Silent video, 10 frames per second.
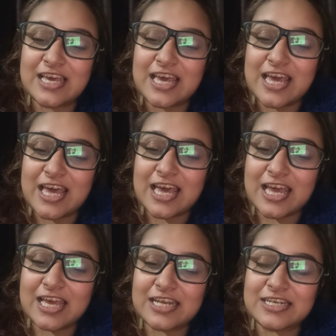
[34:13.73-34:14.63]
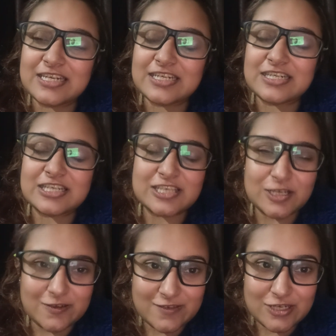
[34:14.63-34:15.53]
And it
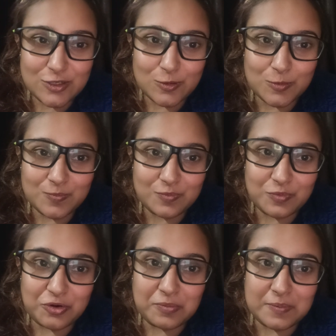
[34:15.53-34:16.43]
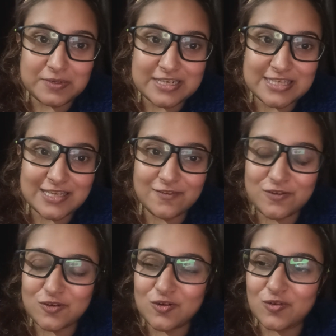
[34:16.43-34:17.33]
deserves to. More people deserve
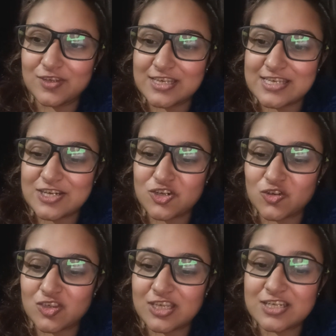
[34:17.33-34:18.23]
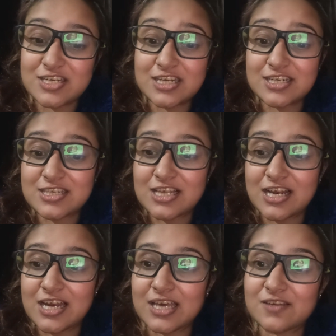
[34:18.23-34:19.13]
to know this truth and change their
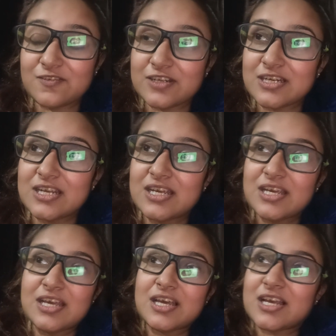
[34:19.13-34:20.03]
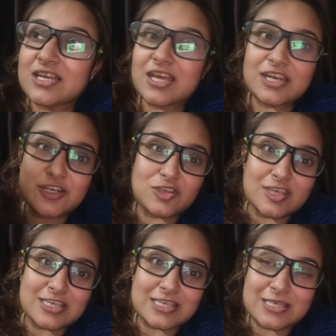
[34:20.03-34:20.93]
life and connect to
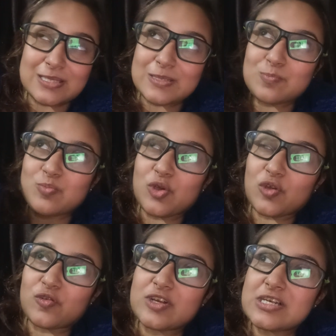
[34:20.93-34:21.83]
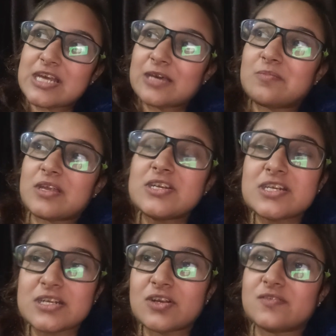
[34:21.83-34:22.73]
this beautiful
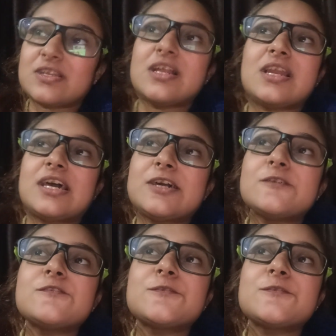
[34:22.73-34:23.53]
dimension of their life.